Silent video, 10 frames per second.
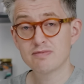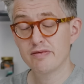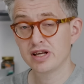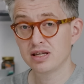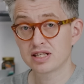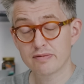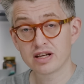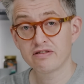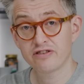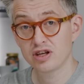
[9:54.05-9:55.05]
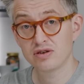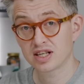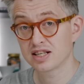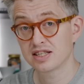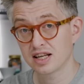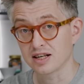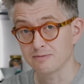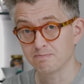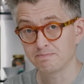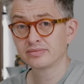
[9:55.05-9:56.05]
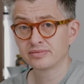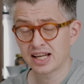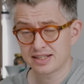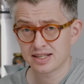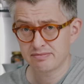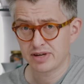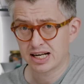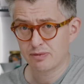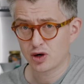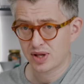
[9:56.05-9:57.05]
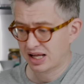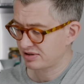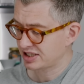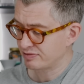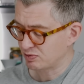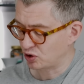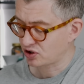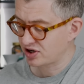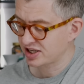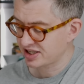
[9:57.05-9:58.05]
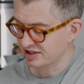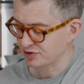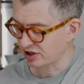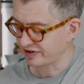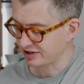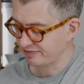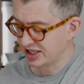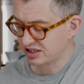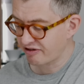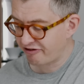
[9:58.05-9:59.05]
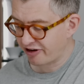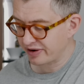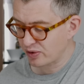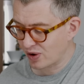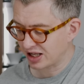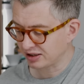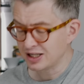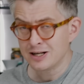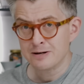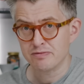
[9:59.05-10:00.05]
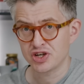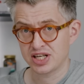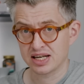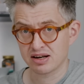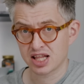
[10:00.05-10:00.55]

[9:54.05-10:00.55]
may be something for you to consider. That doesn't mean I'm not without some small criticisms of it. It's a very well machined